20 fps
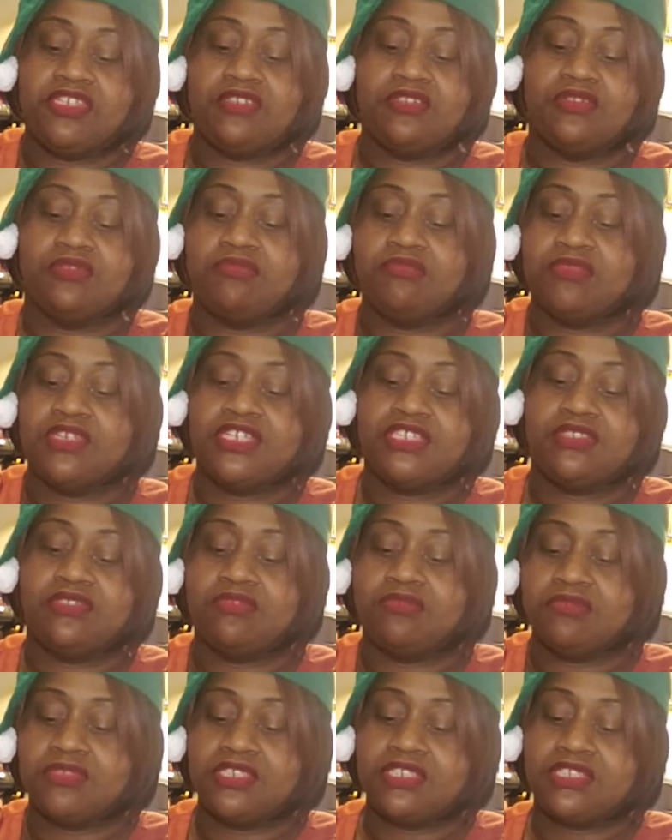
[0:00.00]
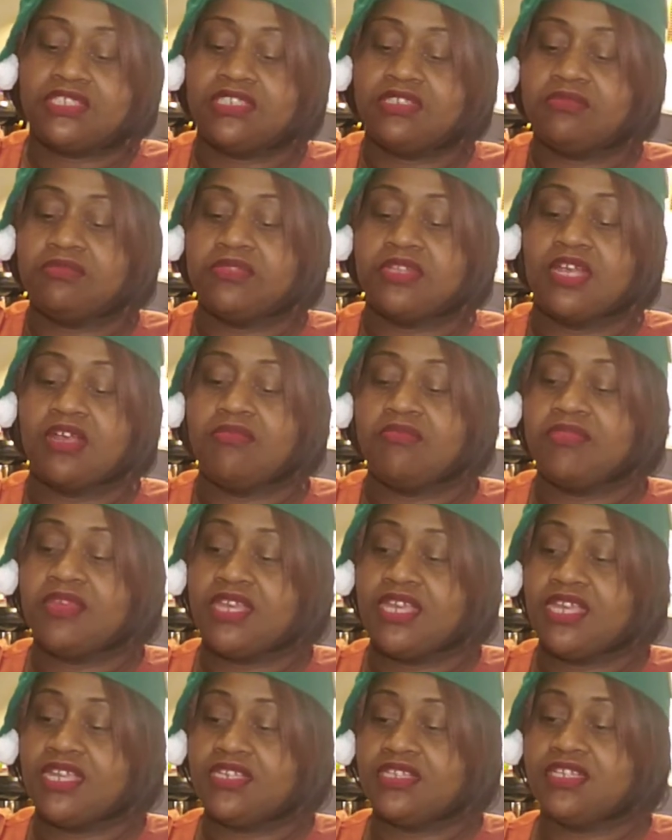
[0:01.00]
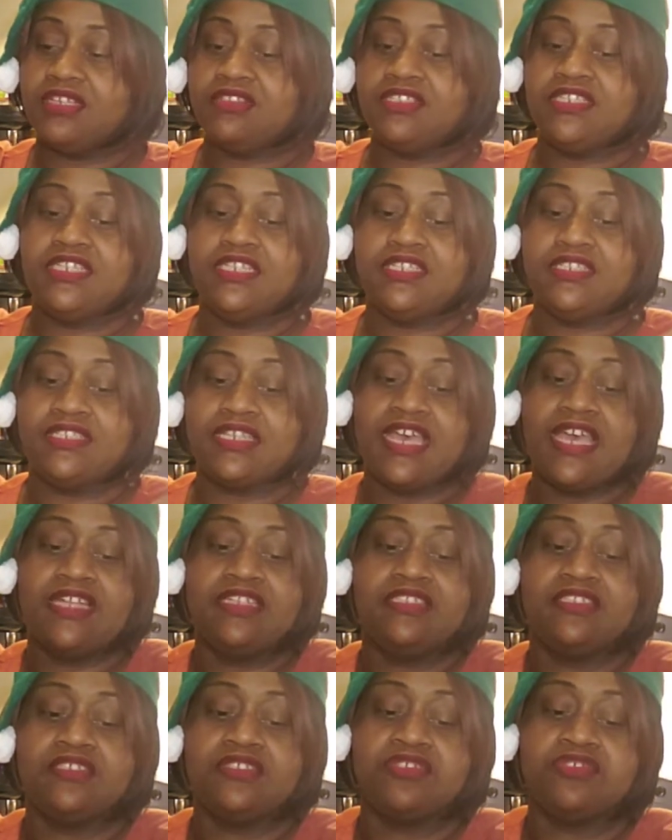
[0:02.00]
a little mess with my Ziploc bag. I need that to